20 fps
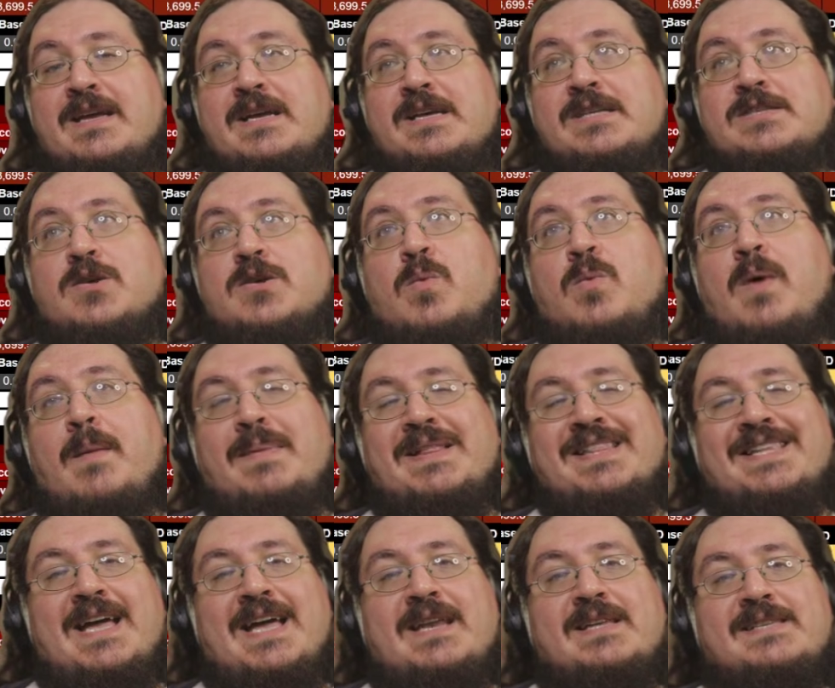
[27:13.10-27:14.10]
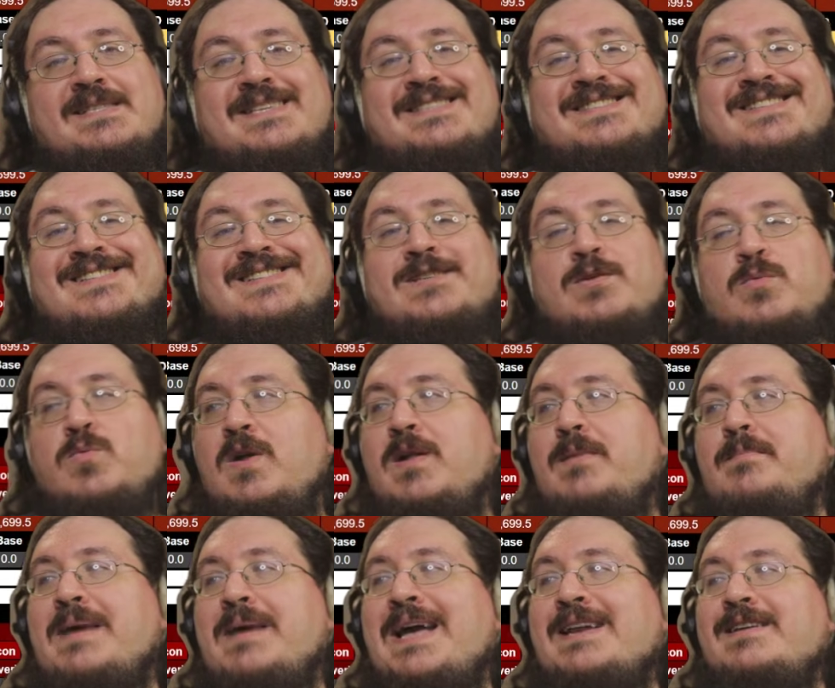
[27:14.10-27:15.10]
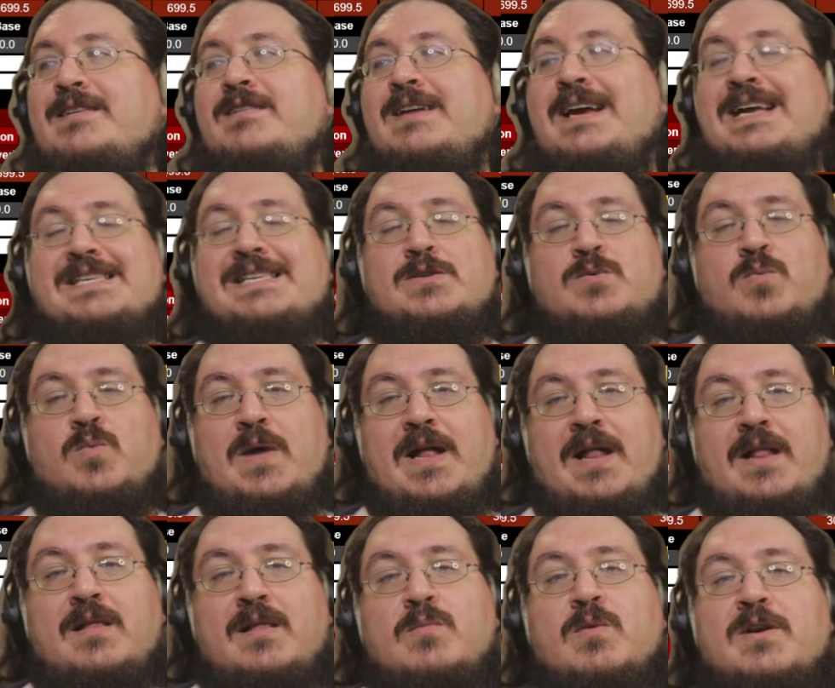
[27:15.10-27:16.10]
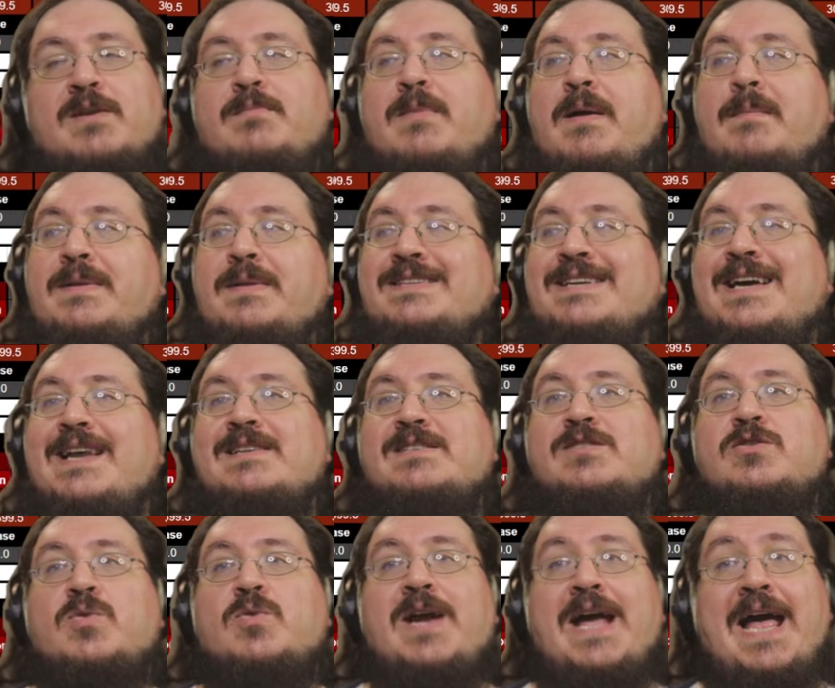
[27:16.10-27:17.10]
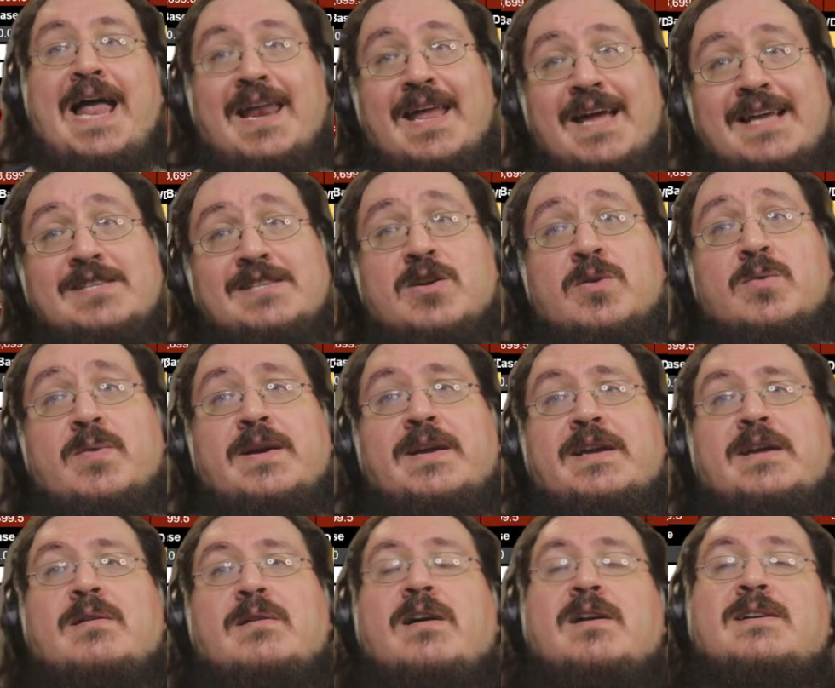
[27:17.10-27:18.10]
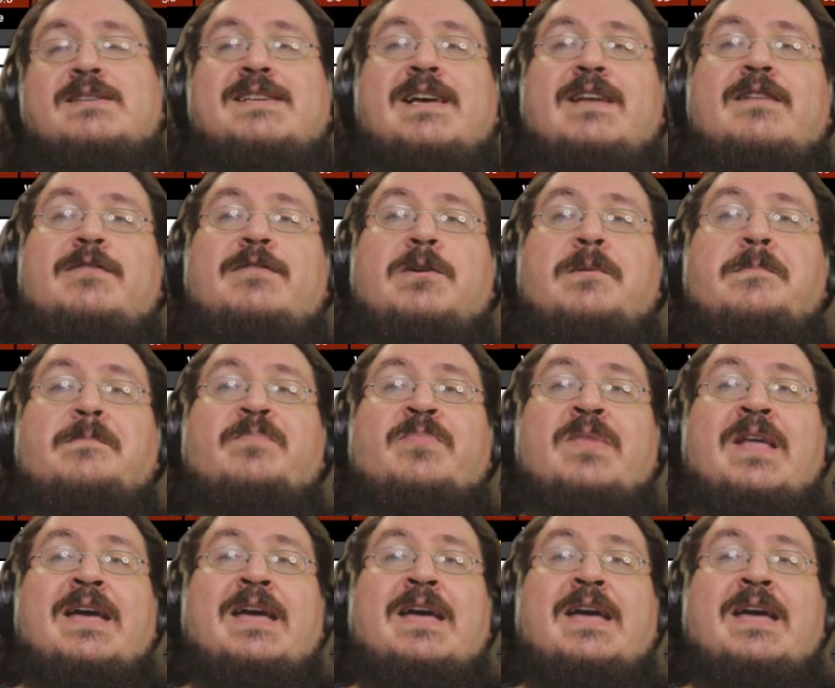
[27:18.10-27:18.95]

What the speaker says: So weapon talents and such will matter as well, what weapon talents your allies are running alongside of you.